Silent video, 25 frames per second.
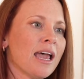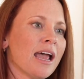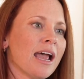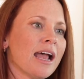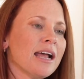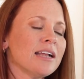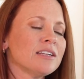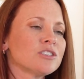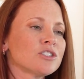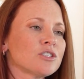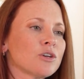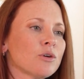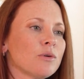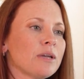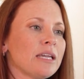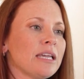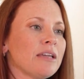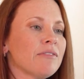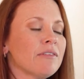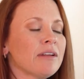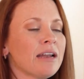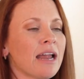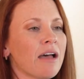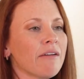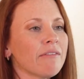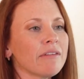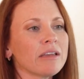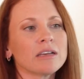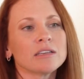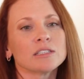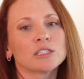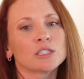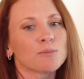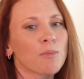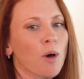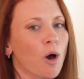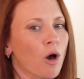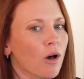And so even having a
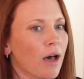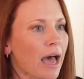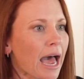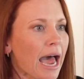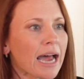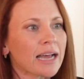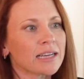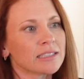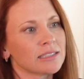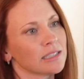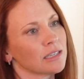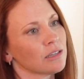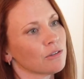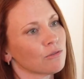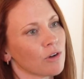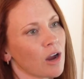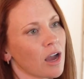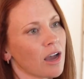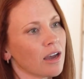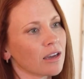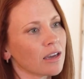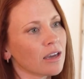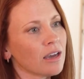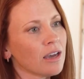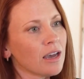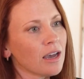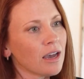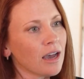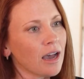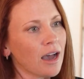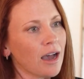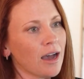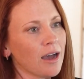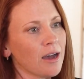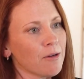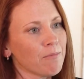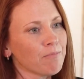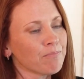small accent rug,
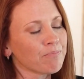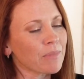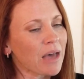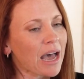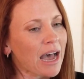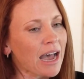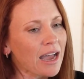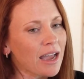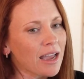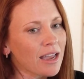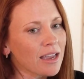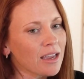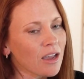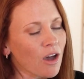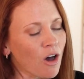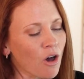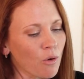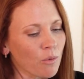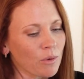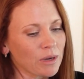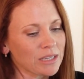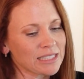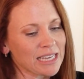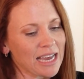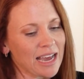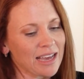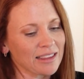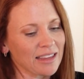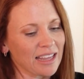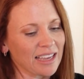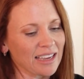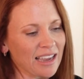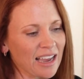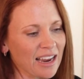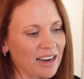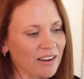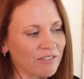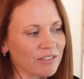I always had
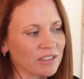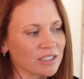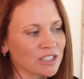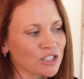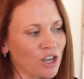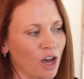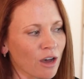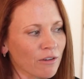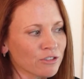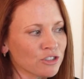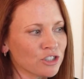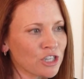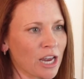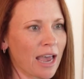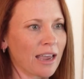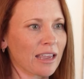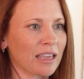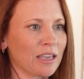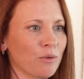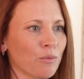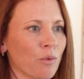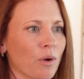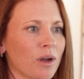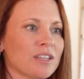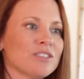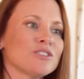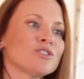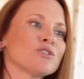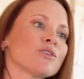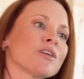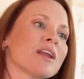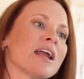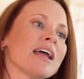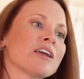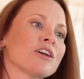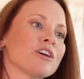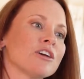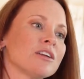like kind of a soft shaggy one so
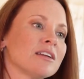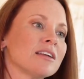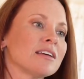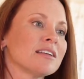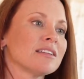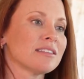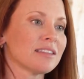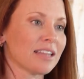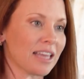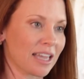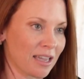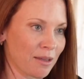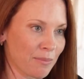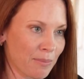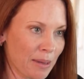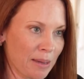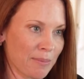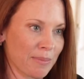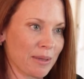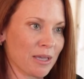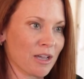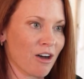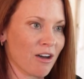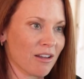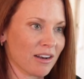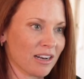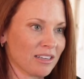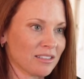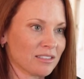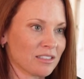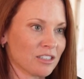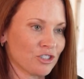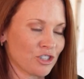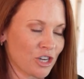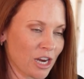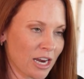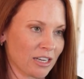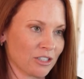that I could lay baby on it
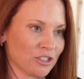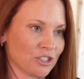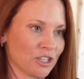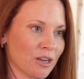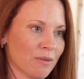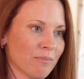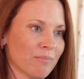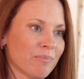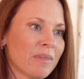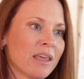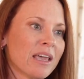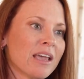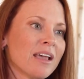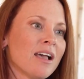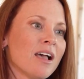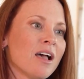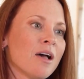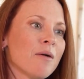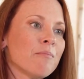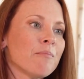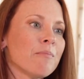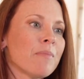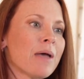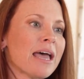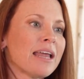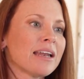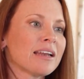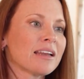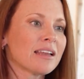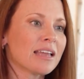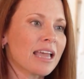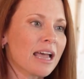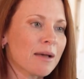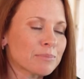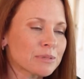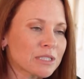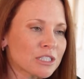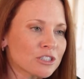to change them. and
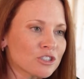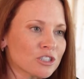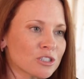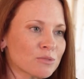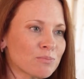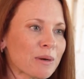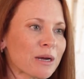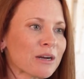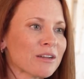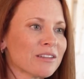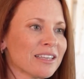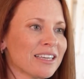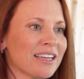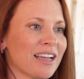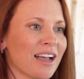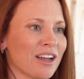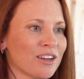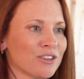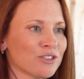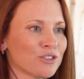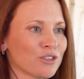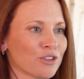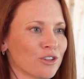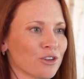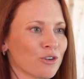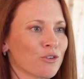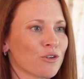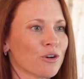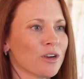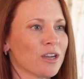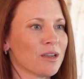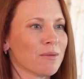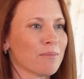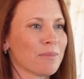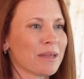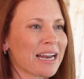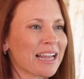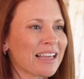kept it just barely under the
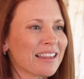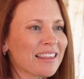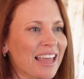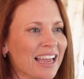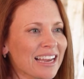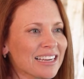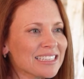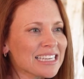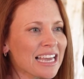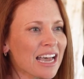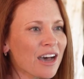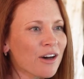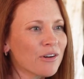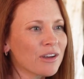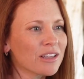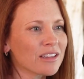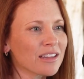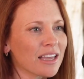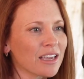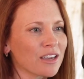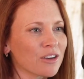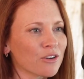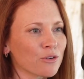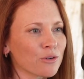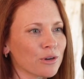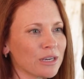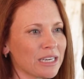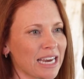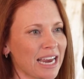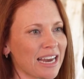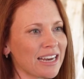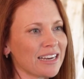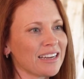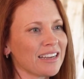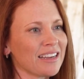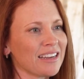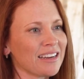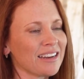crib. And I liked how it like
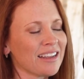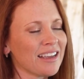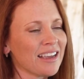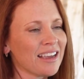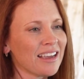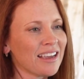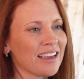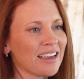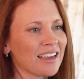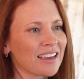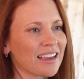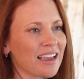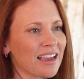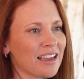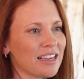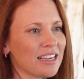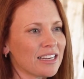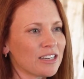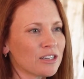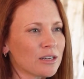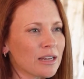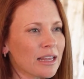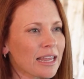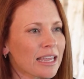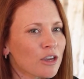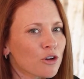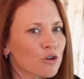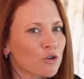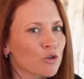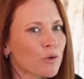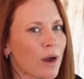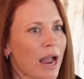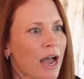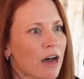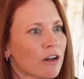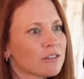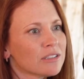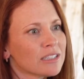created, it like
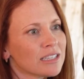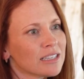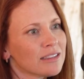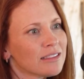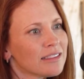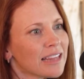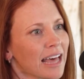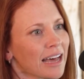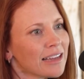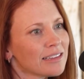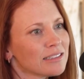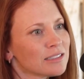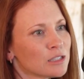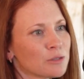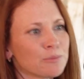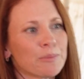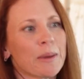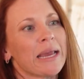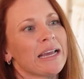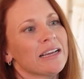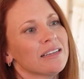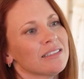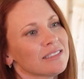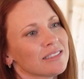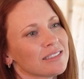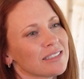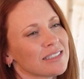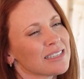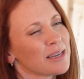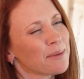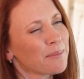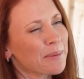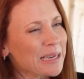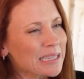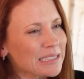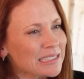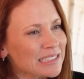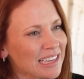grounded that space. Does that
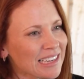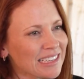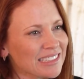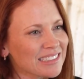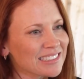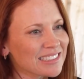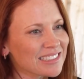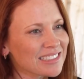make sense?